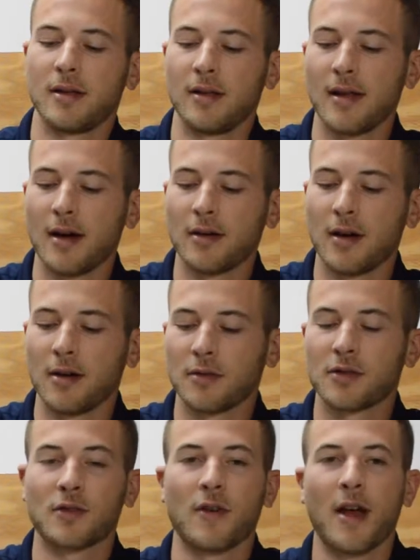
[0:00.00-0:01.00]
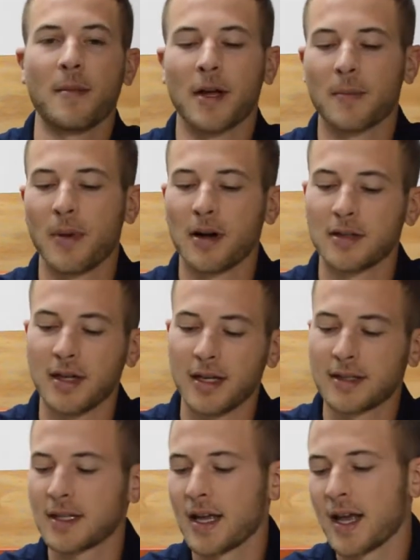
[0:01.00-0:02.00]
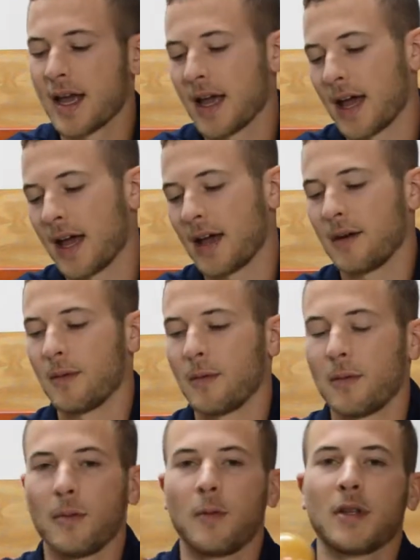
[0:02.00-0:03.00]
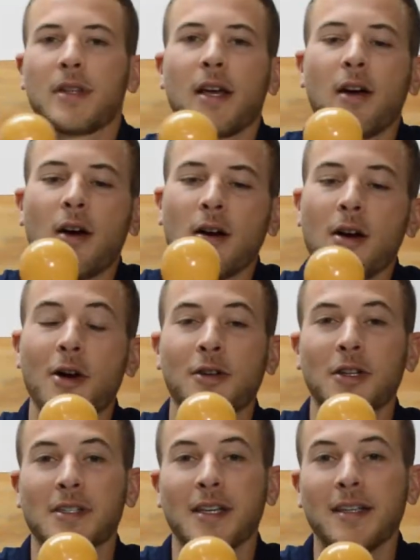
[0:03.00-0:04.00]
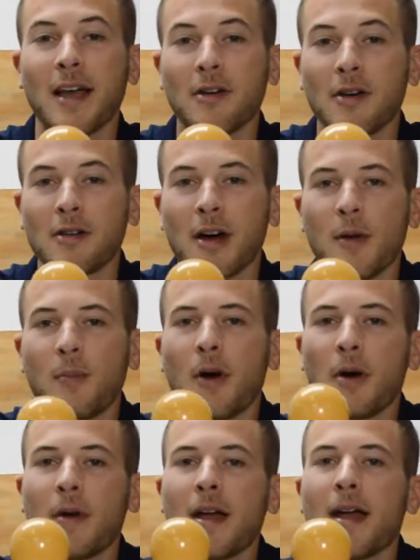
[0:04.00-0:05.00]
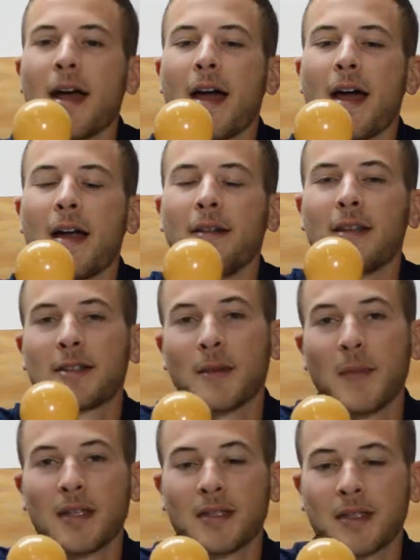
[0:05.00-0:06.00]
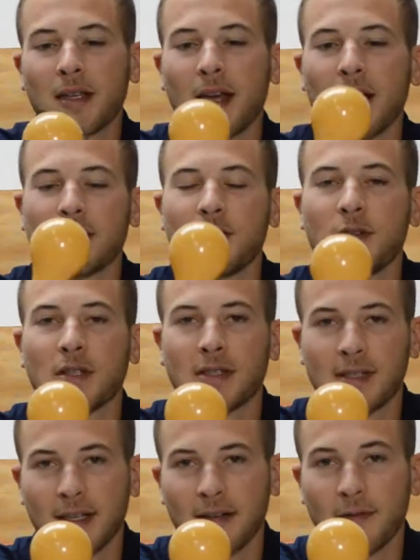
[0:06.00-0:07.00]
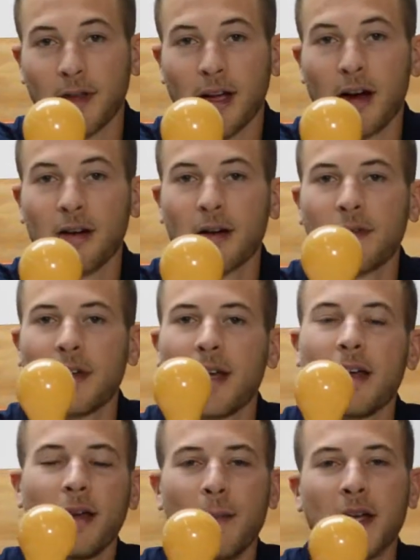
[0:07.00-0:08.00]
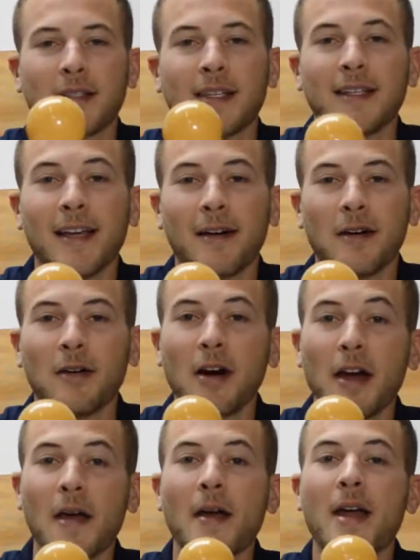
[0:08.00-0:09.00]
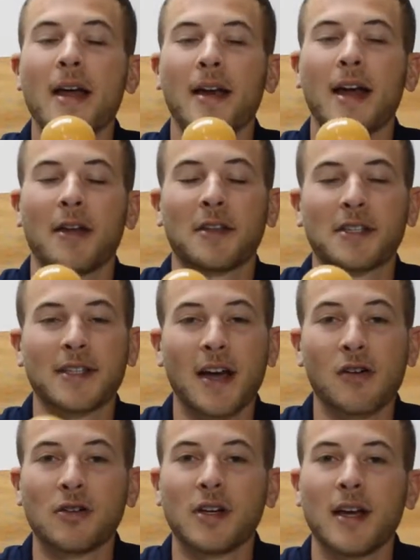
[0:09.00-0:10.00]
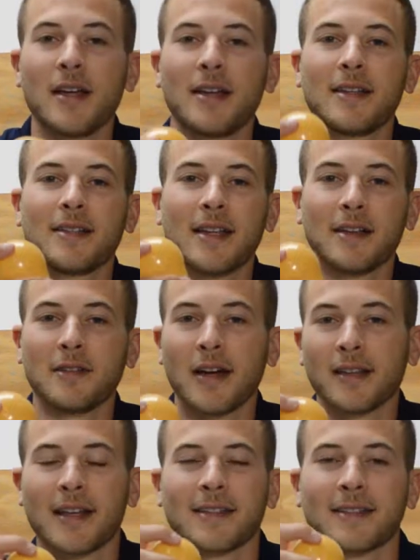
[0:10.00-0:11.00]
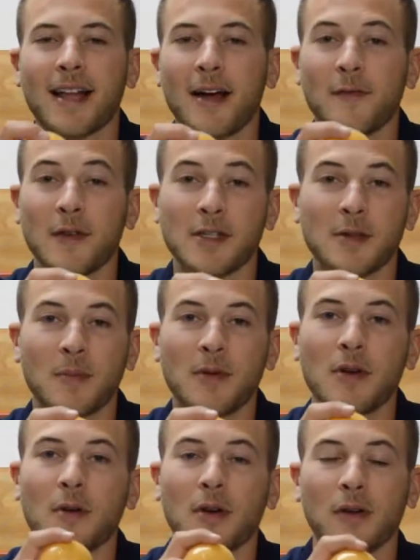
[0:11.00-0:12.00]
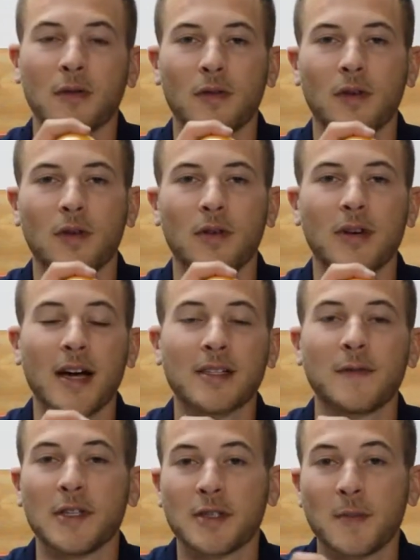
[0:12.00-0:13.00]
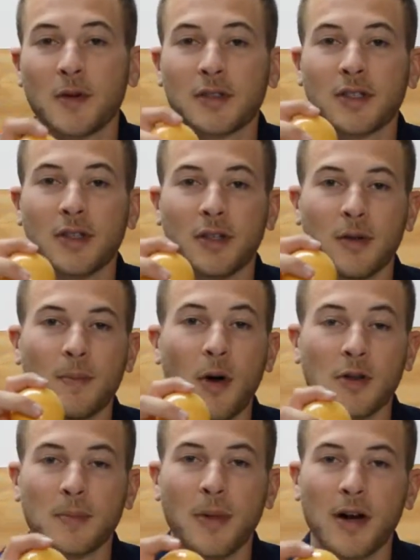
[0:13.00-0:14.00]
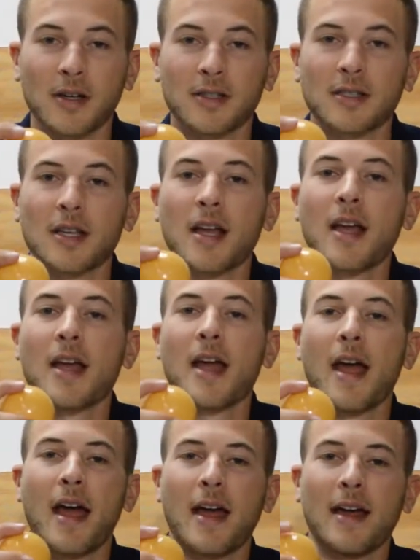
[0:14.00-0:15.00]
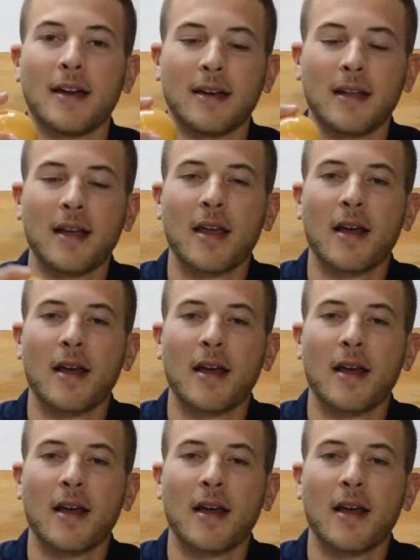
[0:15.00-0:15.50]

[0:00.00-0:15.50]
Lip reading: yellow ceramic bug lights, and what they are just a yellow light bulb. And this emits, as you can see of the color of it, it emits a yellow light. Now, this yellow light is a light that's not visible or less visible to most bugs, and